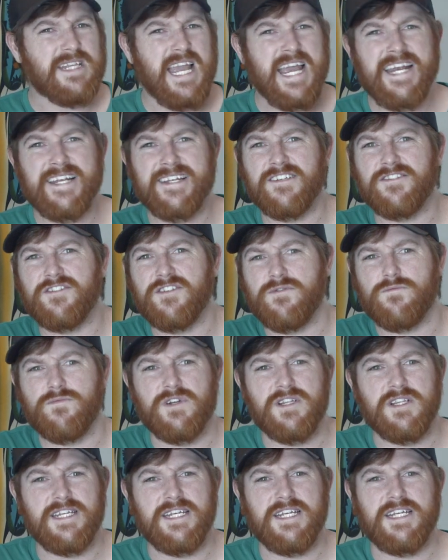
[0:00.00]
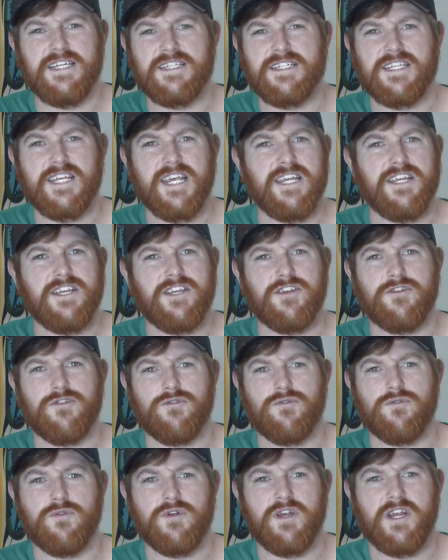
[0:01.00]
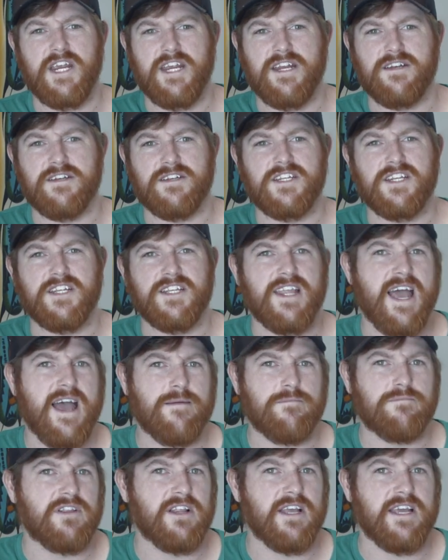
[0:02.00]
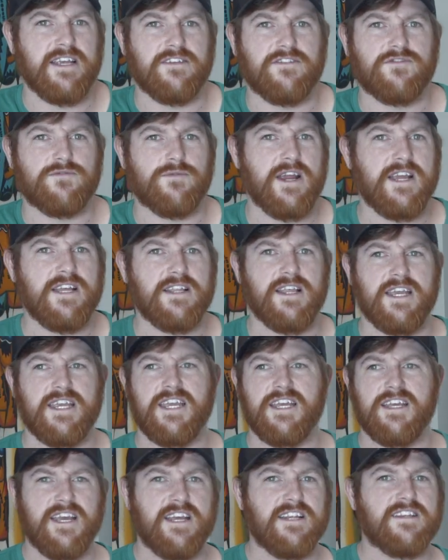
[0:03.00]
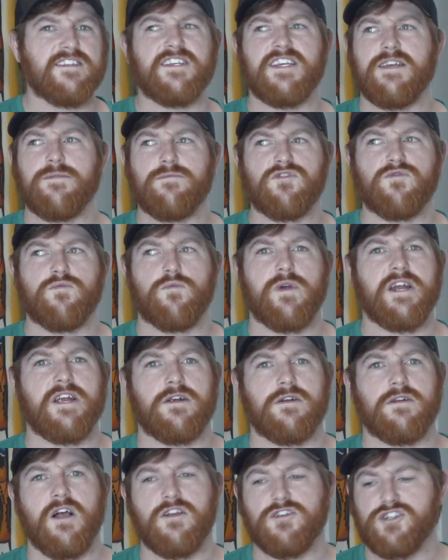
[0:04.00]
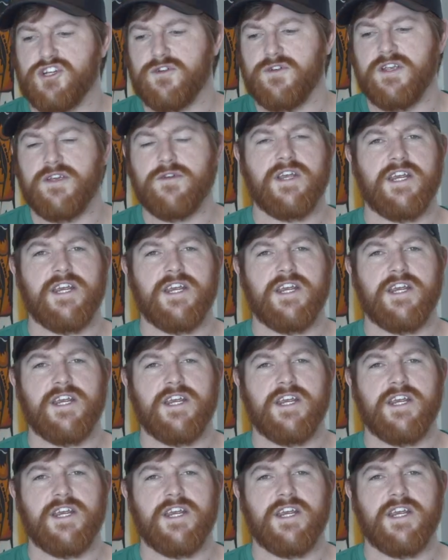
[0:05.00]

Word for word: it doesn't really take you into that place, right? Like it, it seems weird. I'll show you